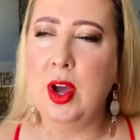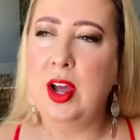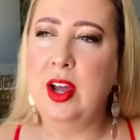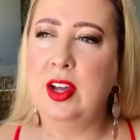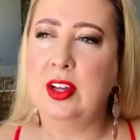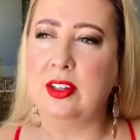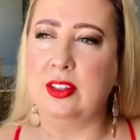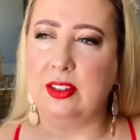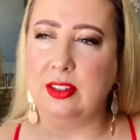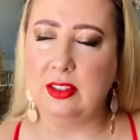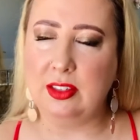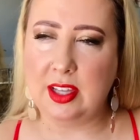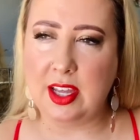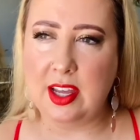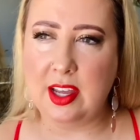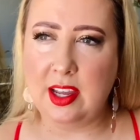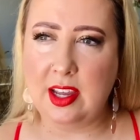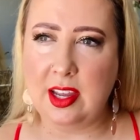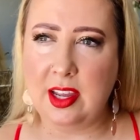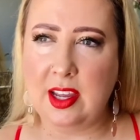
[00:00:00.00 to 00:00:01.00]
good
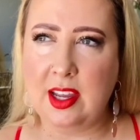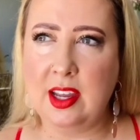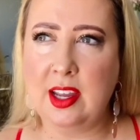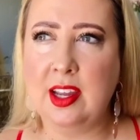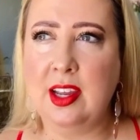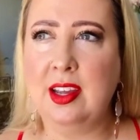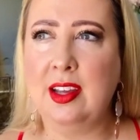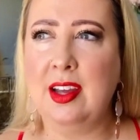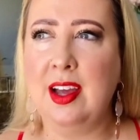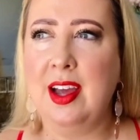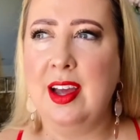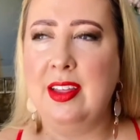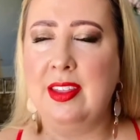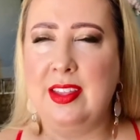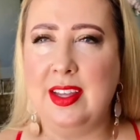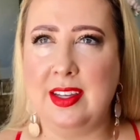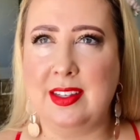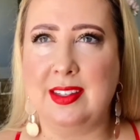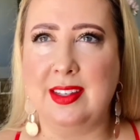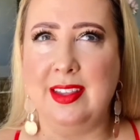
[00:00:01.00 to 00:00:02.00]
looking,
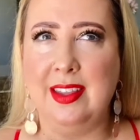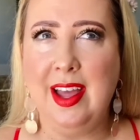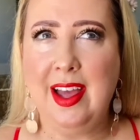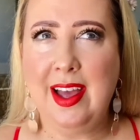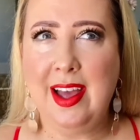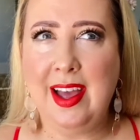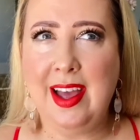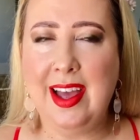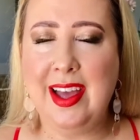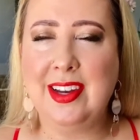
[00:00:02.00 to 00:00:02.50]
this and that.